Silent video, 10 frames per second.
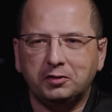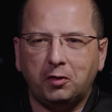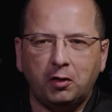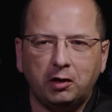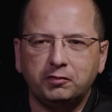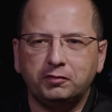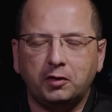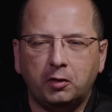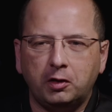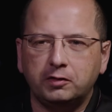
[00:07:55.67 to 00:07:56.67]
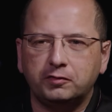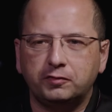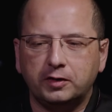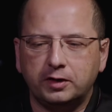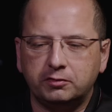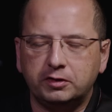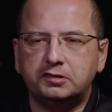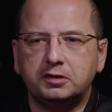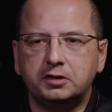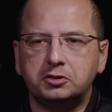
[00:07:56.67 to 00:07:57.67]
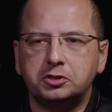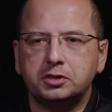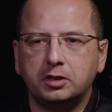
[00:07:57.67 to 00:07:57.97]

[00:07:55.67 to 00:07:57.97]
all of all of uh, research,